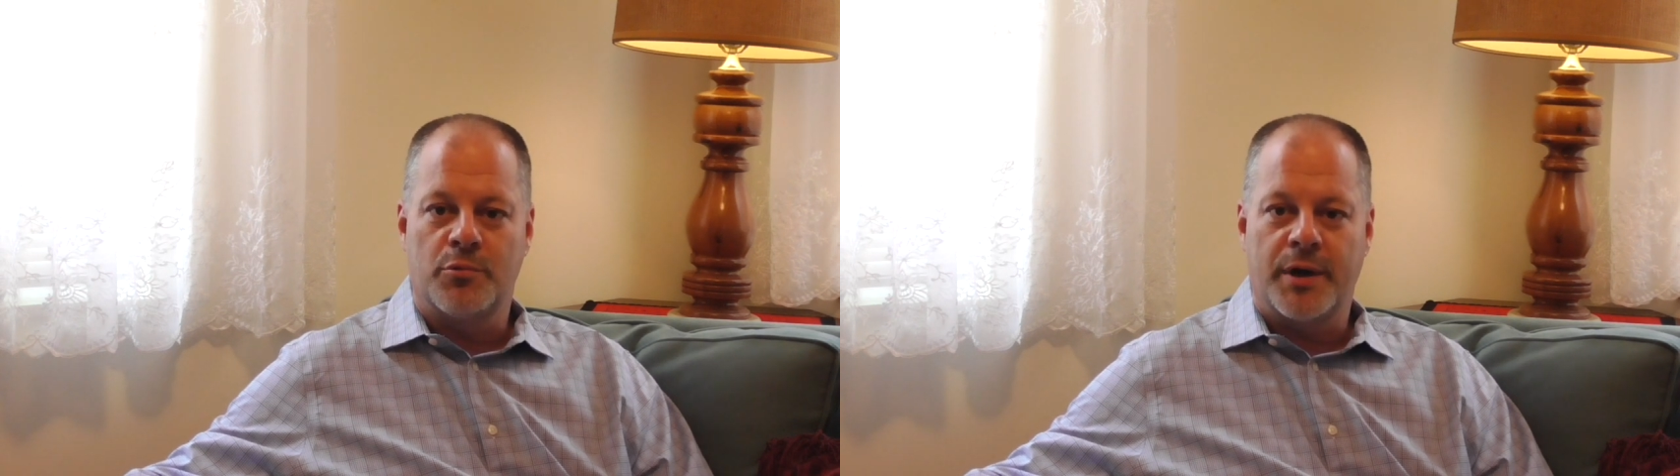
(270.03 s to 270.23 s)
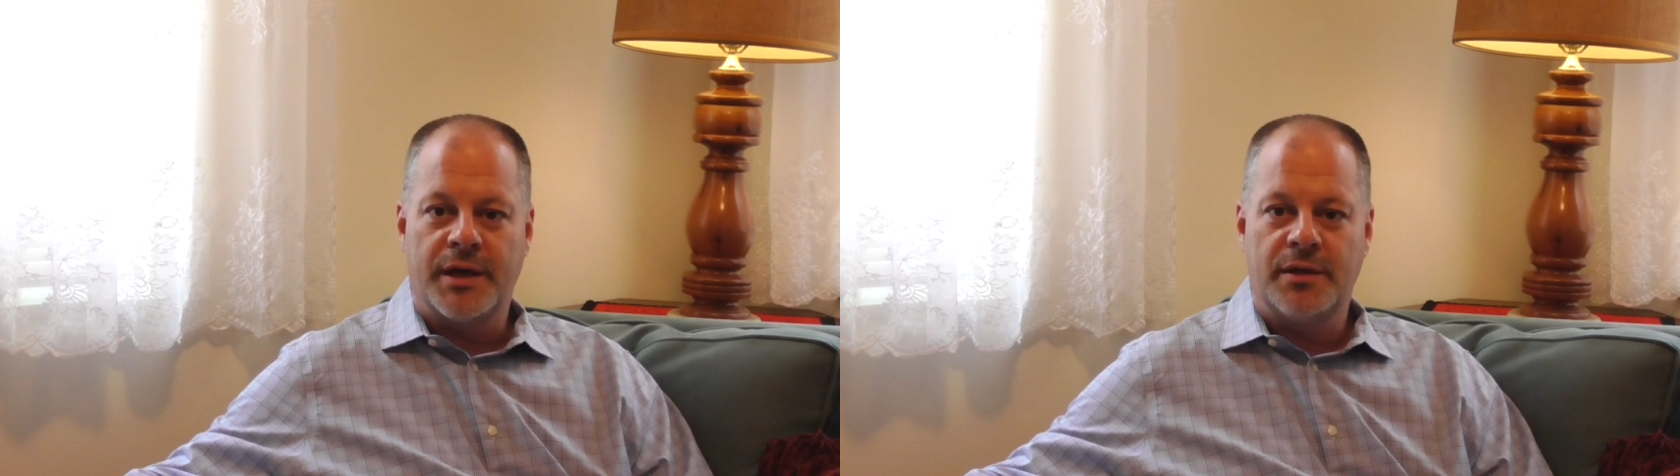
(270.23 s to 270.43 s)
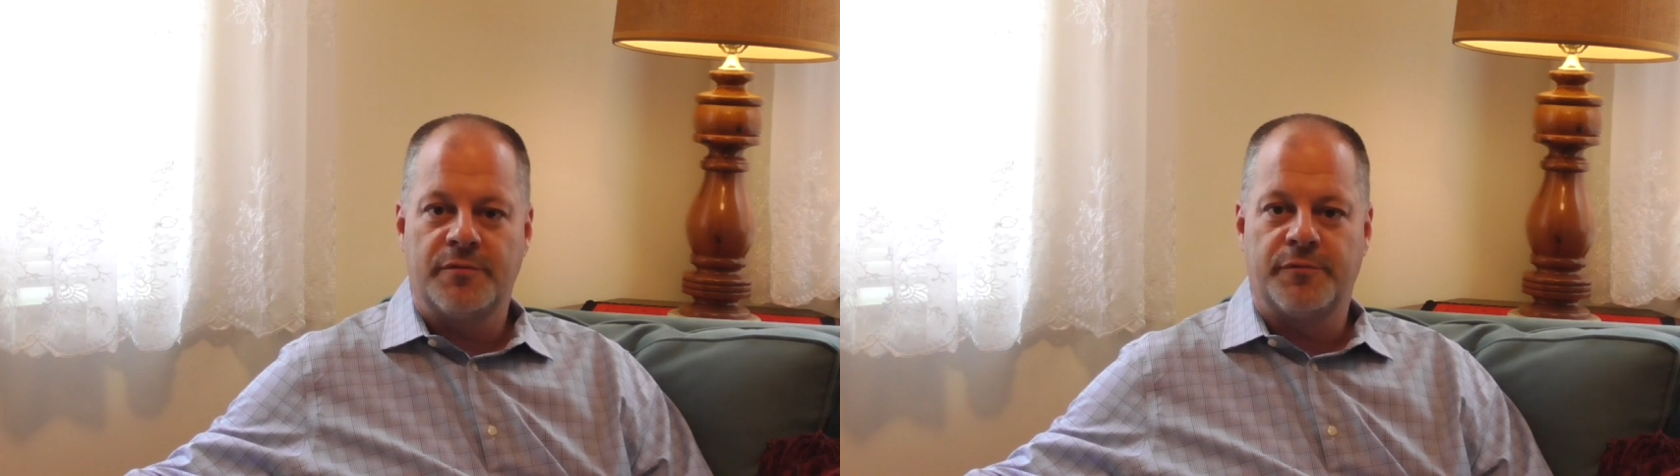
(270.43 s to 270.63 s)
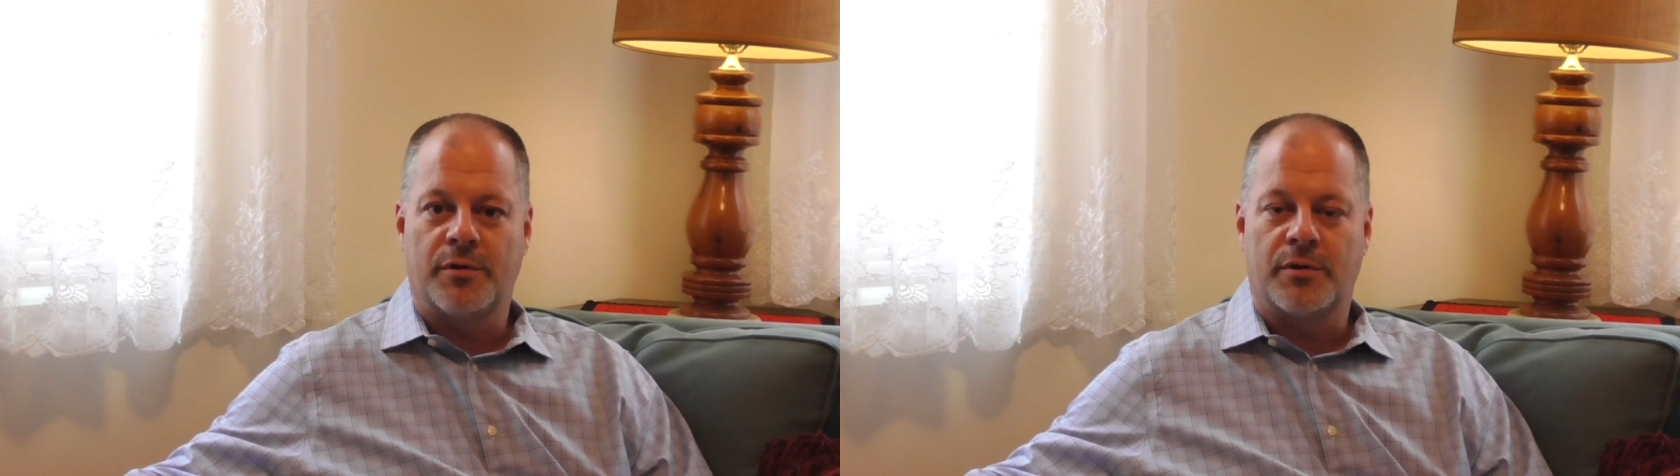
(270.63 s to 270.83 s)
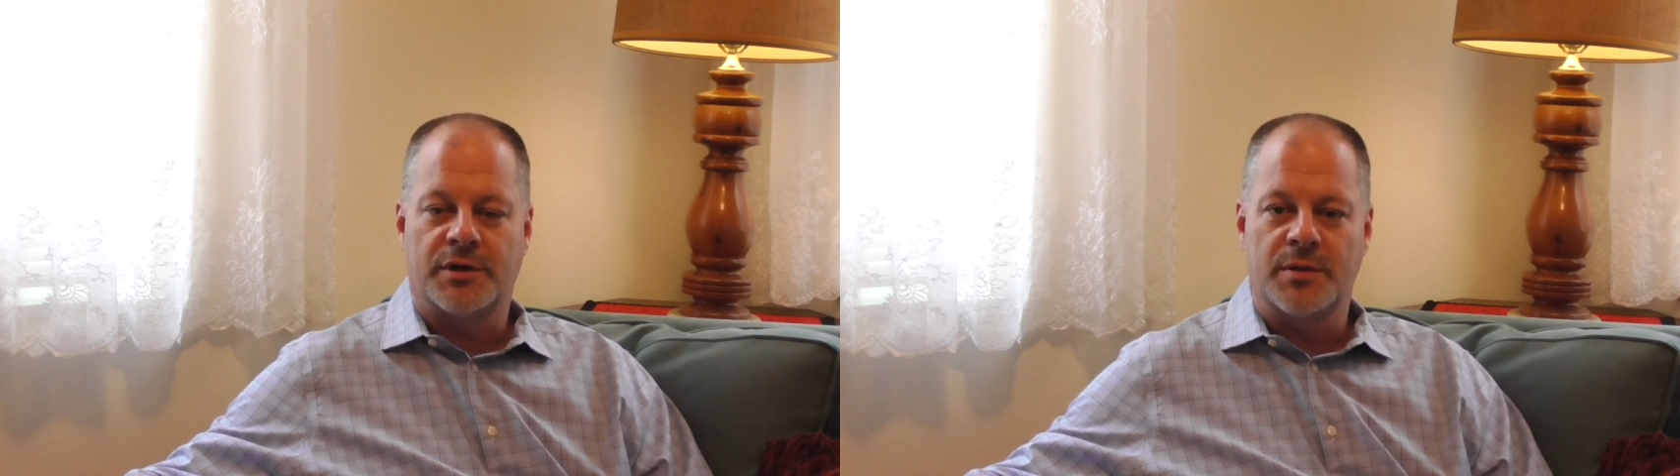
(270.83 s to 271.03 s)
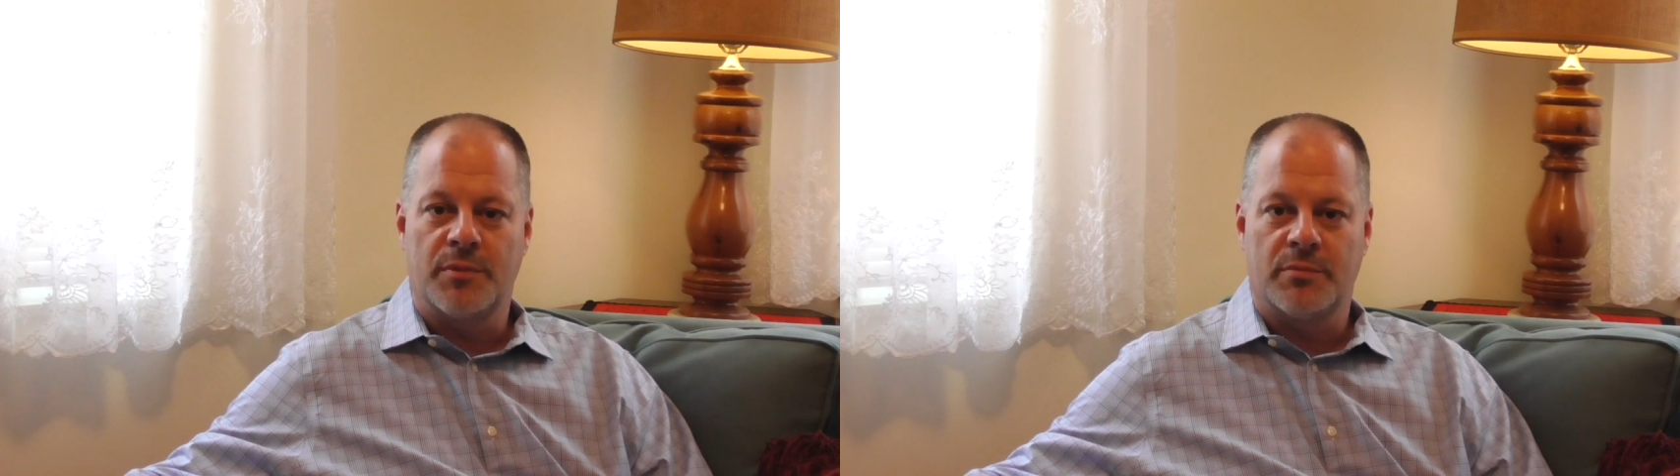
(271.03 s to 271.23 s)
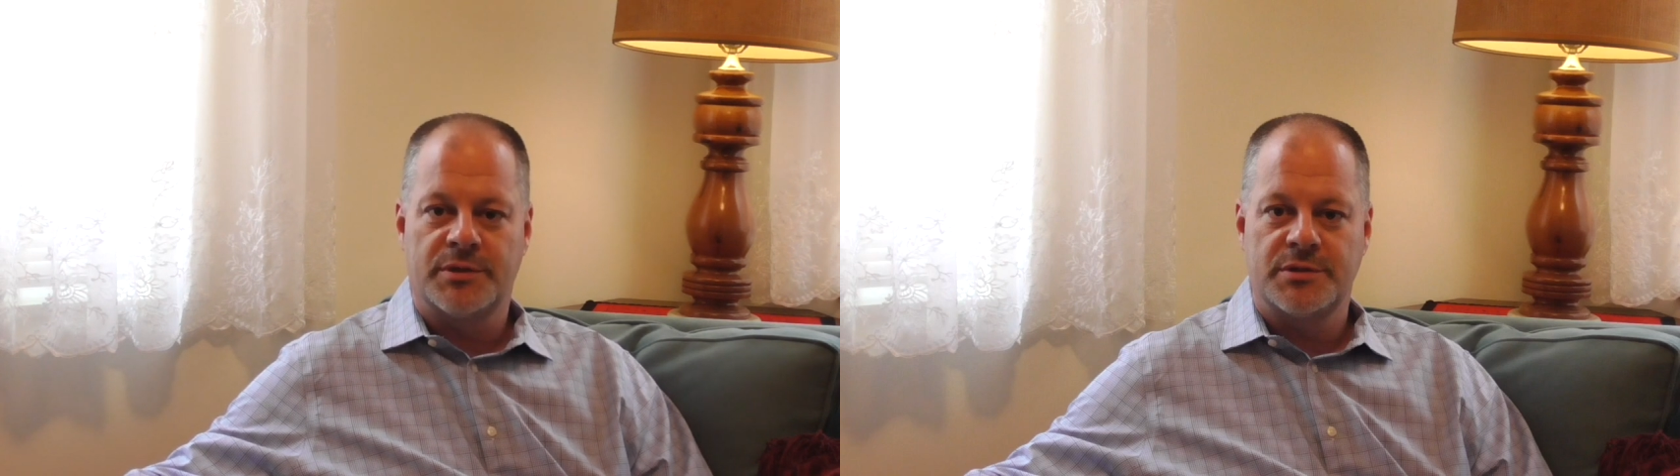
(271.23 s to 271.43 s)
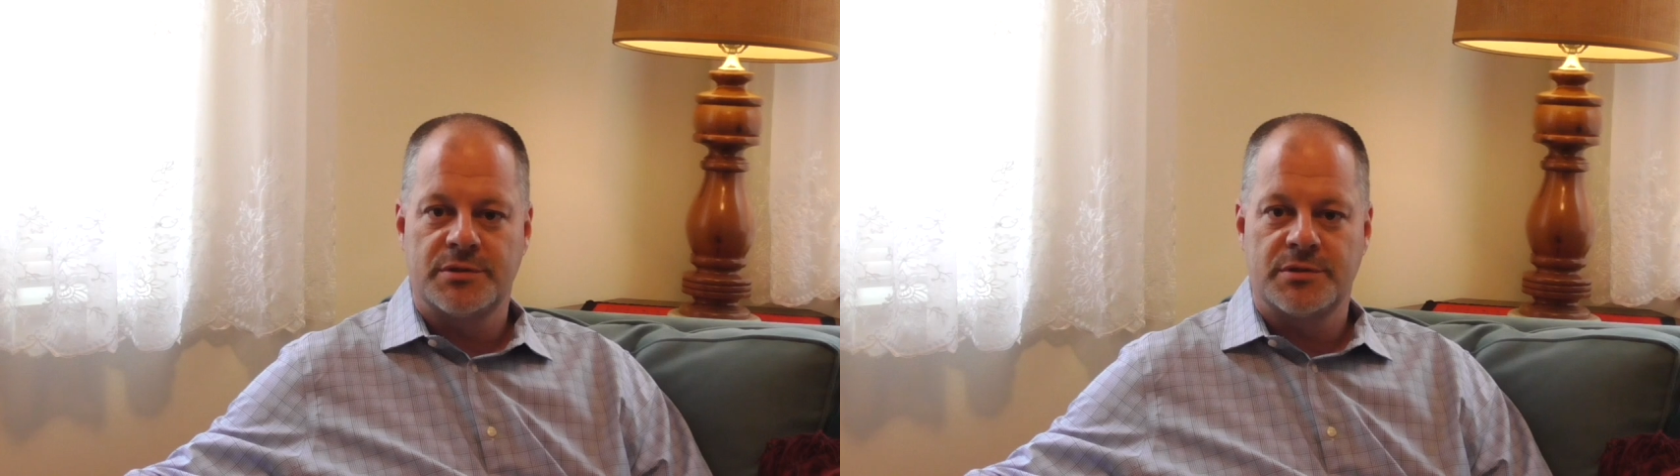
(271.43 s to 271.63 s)
wait for the
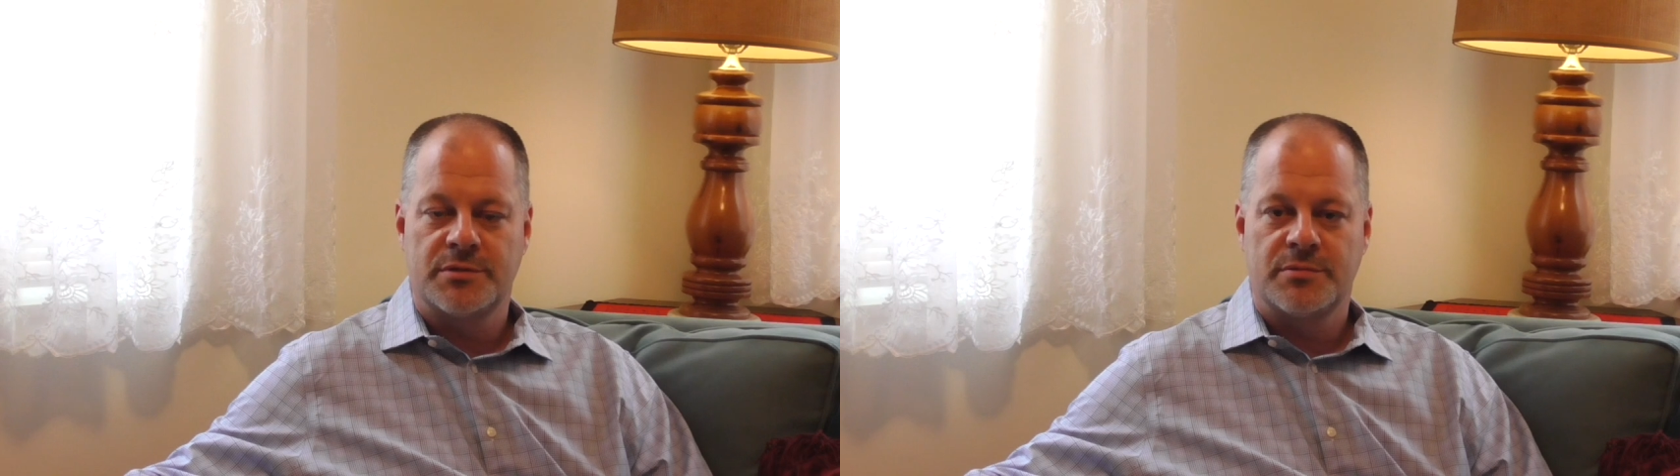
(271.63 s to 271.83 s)
moment